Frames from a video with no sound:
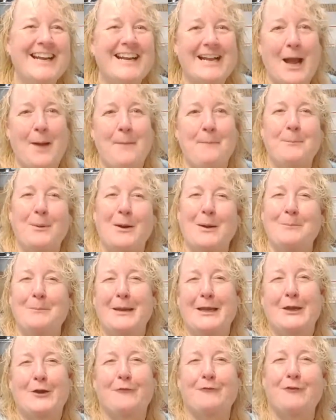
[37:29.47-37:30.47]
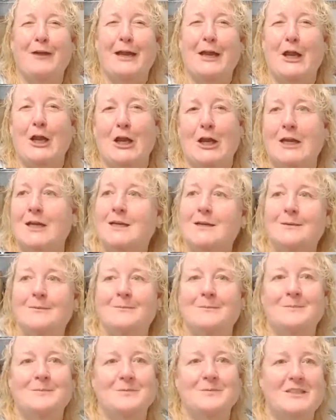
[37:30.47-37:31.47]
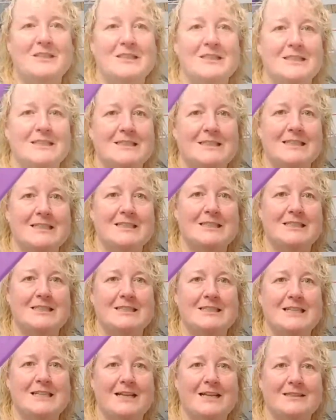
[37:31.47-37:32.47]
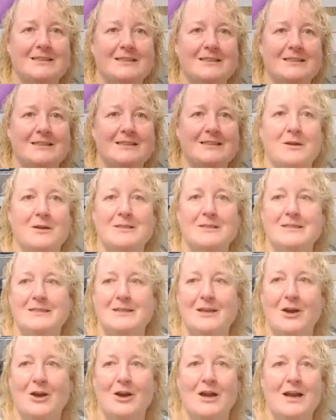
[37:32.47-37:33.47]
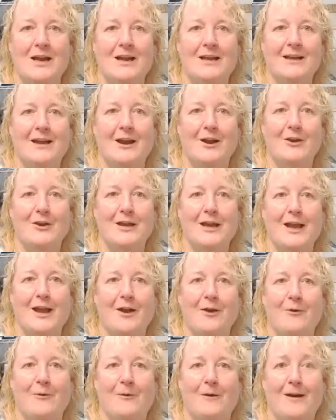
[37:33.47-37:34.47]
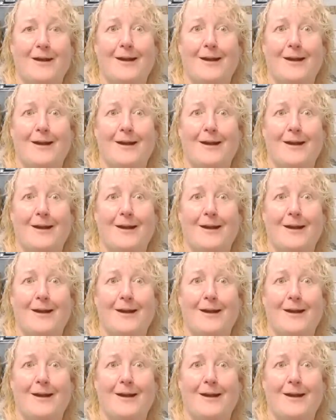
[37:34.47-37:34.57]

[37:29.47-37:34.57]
Come bring me your finger. See, she's got this mute. There you go.